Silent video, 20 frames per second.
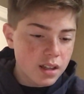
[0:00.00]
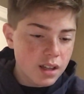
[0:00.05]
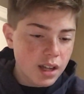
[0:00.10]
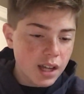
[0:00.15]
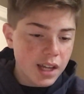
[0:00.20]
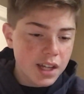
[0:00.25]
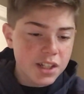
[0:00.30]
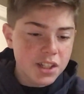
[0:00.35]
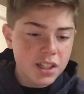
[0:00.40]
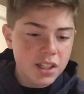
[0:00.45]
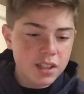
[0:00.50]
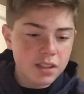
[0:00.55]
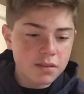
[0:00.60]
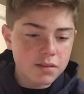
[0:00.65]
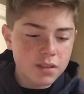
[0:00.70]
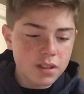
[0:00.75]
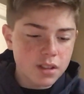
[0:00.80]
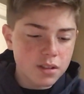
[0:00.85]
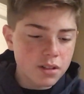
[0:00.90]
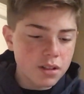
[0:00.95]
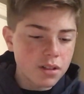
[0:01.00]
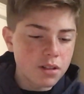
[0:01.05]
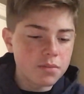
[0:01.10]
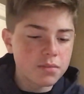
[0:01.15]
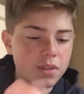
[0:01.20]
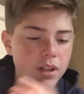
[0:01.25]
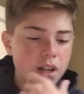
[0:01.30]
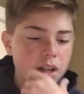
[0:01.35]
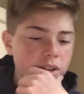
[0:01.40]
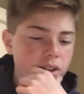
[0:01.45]
Actually, no, I'm
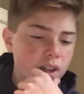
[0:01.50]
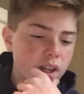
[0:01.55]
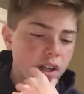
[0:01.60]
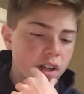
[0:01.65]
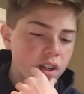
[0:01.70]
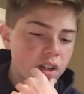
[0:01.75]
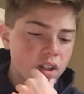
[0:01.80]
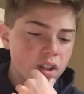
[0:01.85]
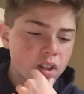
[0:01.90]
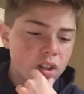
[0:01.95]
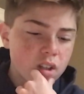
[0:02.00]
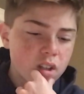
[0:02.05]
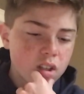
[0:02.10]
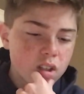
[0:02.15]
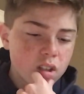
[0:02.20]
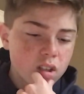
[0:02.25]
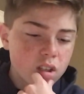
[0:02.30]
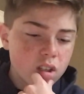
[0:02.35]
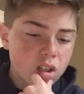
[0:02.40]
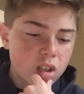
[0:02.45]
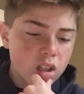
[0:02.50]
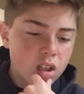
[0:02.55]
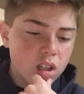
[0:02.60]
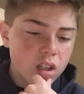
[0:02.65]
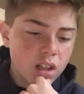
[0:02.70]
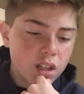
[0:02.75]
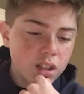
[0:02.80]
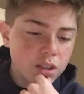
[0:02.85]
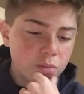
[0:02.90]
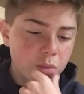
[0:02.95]
fine, okay.
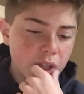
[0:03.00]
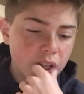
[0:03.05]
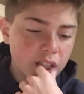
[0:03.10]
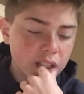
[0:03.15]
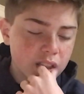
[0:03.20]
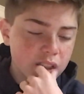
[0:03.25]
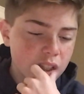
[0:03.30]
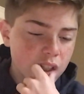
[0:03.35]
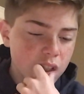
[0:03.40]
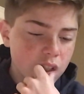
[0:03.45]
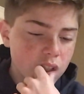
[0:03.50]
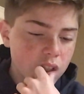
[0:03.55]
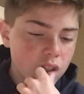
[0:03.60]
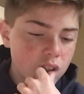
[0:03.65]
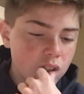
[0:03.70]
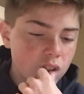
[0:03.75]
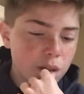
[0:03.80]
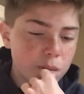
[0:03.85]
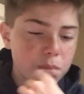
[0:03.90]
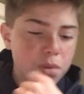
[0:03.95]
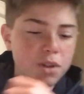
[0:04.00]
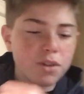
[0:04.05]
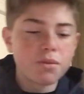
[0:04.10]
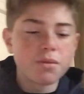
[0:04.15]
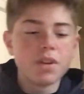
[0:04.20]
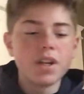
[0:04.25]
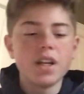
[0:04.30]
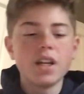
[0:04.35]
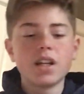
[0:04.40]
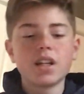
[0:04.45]
And we got the number
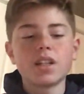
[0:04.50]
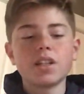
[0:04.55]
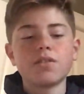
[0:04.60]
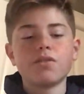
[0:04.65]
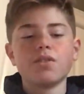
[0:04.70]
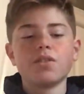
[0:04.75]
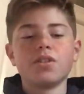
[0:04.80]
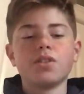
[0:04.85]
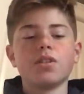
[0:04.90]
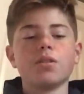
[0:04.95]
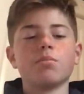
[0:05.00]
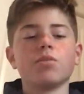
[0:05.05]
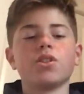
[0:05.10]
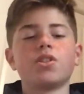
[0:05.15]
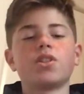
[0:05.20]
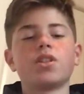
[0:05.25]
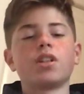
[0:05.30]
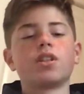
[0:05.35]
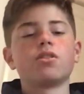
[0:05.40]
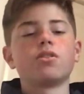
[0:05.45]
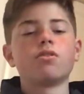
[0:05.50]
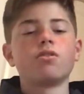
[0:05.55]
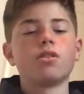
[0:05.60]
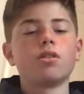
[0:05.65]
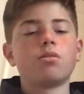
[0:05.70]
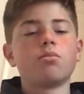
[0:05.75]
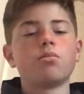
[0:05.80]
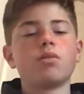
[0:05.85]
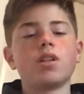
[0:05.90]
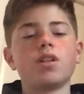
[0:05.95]
3 Nuggets versus number 6
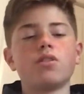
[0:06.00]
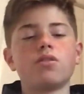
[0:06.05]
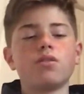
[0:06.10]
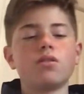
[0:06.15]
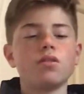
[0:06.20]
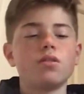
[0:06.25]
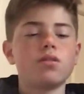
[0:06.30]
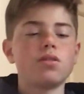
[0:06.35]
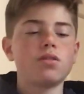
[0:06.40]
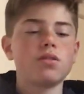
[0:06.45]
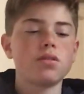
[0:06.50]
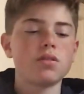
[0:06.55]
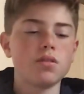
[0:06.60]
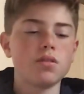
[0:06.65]
Trailblazers.